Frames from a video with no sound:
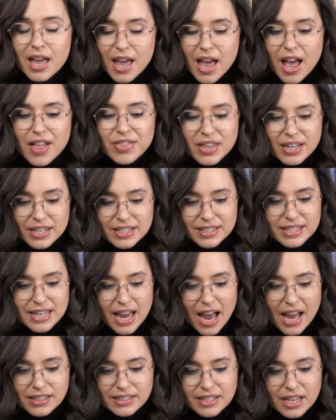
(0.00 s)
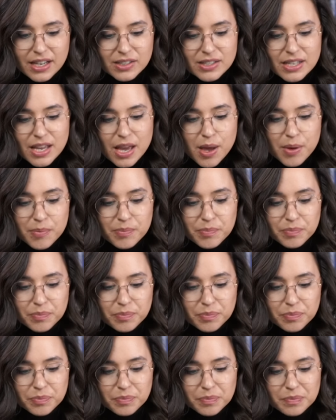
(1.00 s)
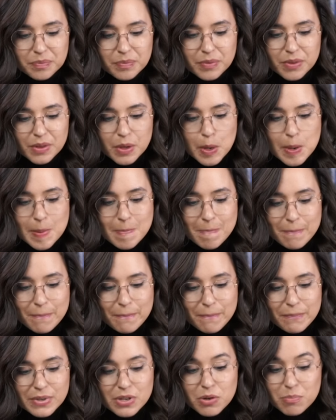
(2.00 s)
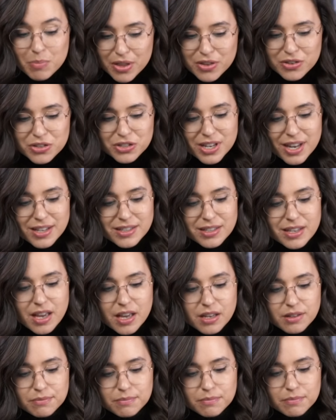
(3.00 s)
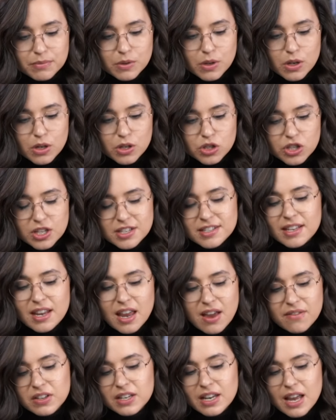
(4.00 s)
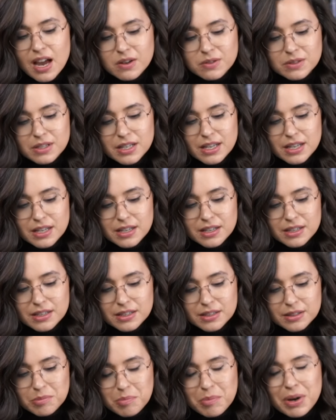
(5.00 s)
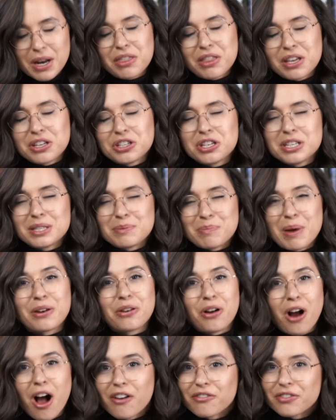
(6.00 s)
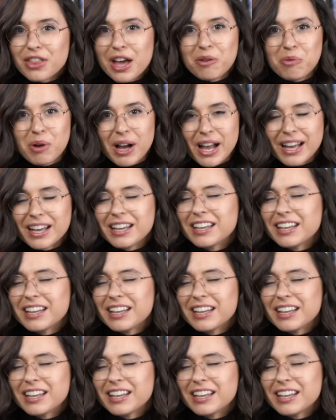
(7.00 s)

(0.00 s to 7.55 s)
And then his dad tells him, "Your mother's dead, son. She's in heaven now. But I think she's better off that way."